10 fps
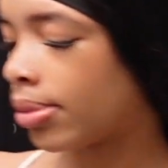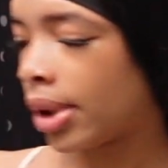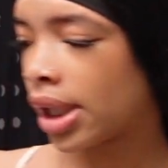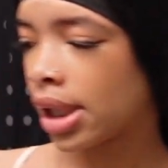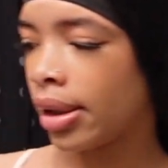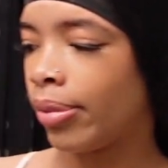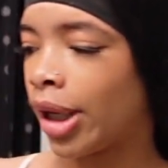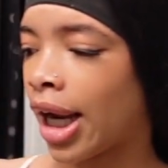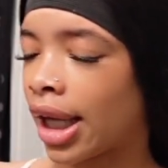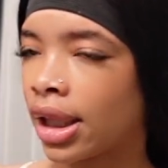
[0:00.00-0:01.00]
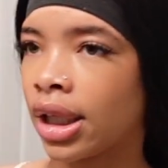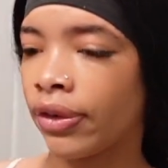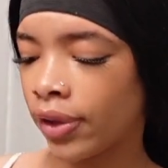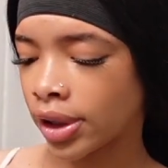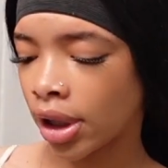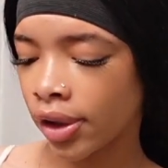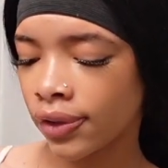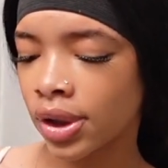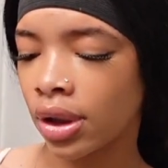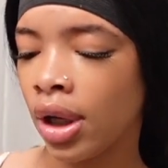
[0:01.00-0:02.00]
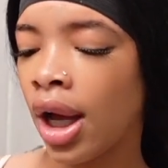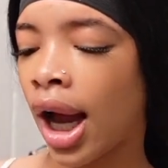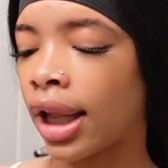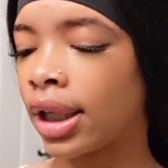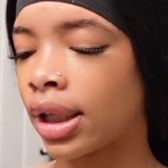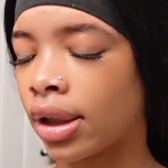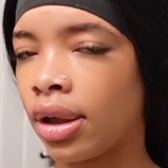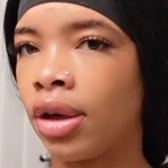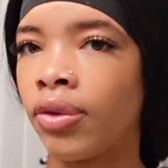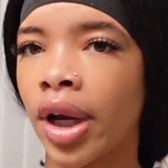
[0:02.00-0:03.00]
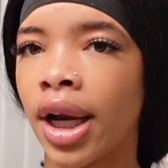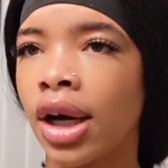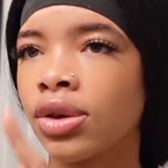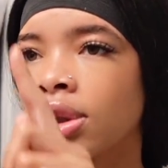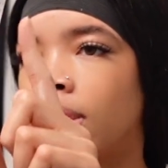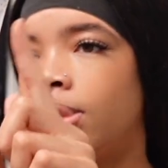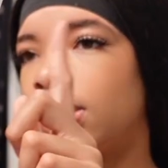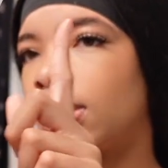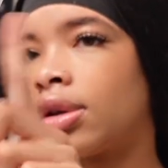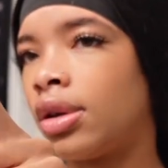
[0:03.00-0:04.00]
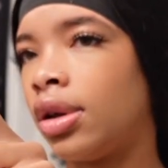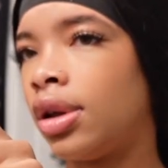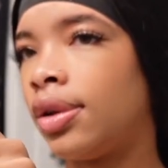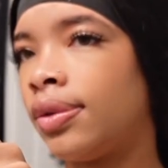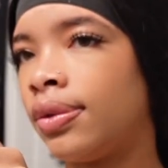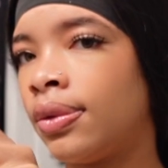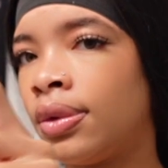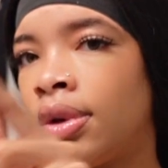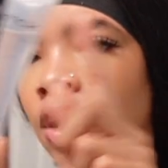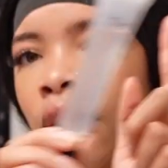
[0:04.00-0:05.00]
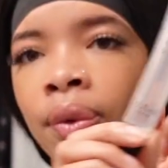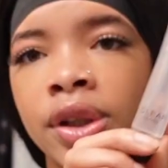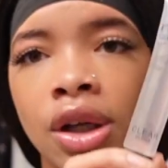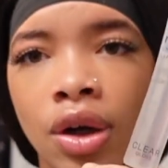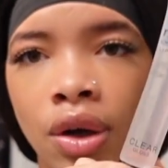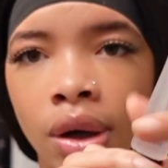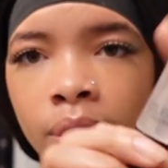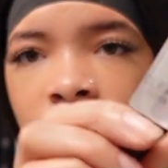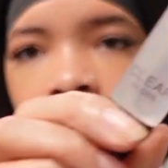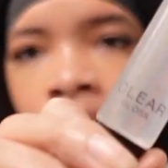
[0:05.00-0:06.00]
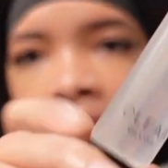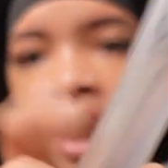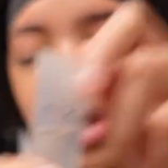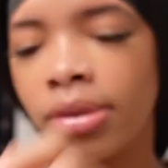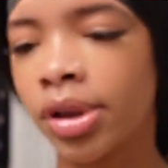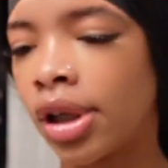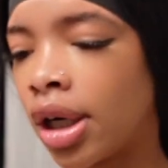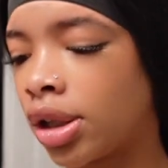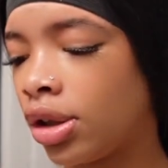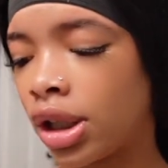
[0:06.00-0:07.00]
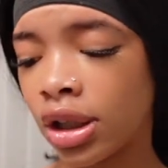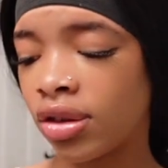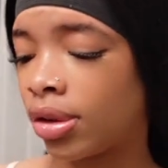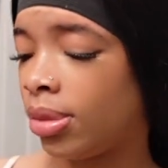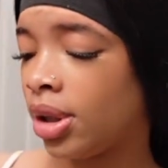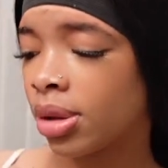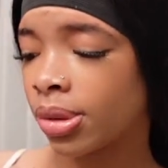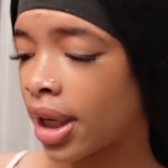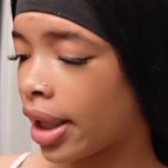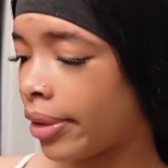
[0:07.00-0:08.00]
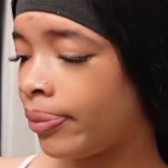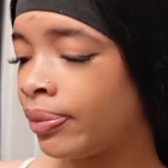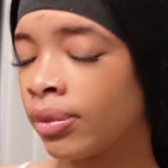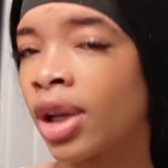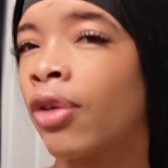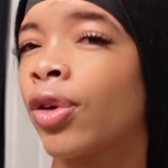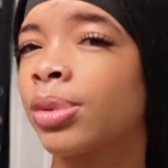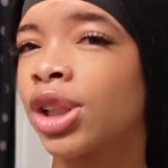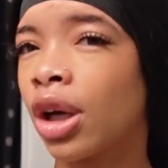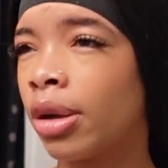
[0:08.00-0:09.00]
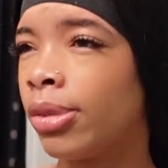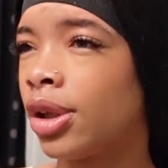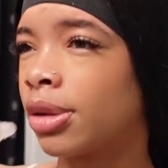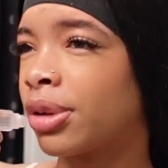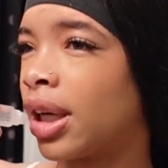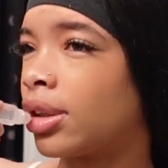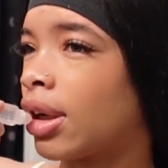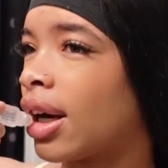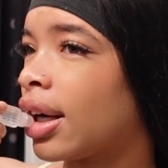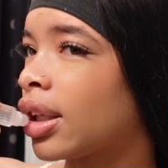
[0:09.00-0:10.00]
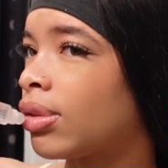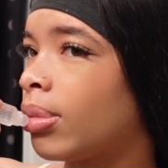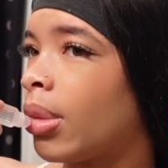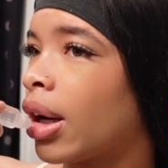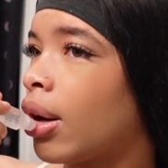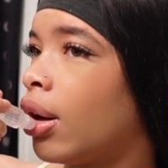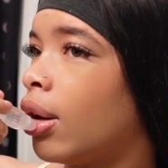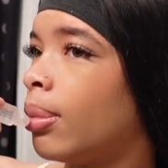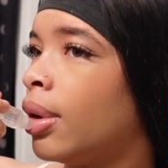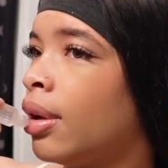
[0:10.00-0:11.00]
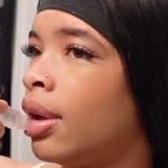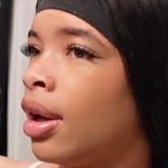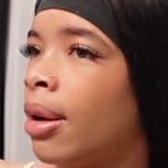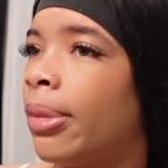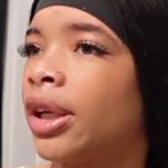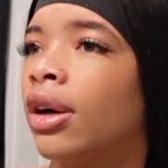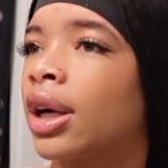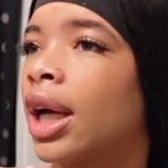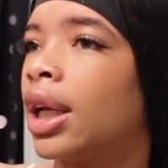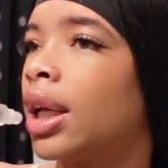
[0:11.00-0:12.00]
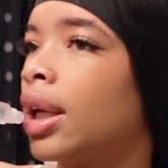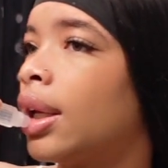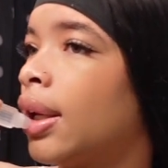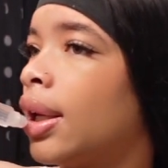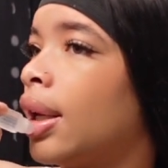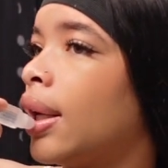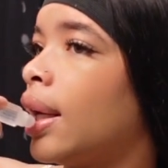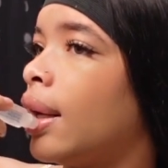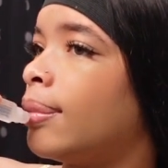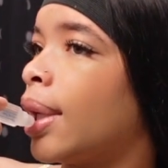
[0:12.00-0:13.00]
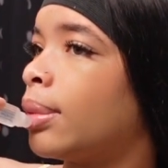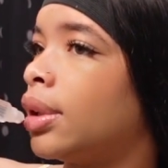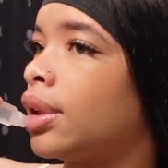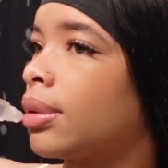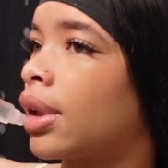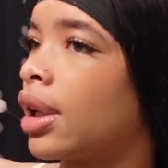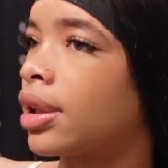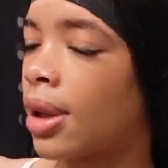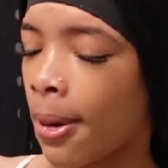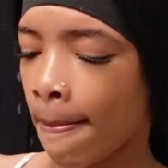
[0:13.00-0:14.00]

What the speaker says: mix it, but I think it fell off, so I think it ran out, so we just gonna go in. We're just gonna go in with some MAC lip gloss. You get this from Beauty Supply. From certain Beauty Supply, you know, I got this from back home, but they don't got it at my Beauty Supply, so.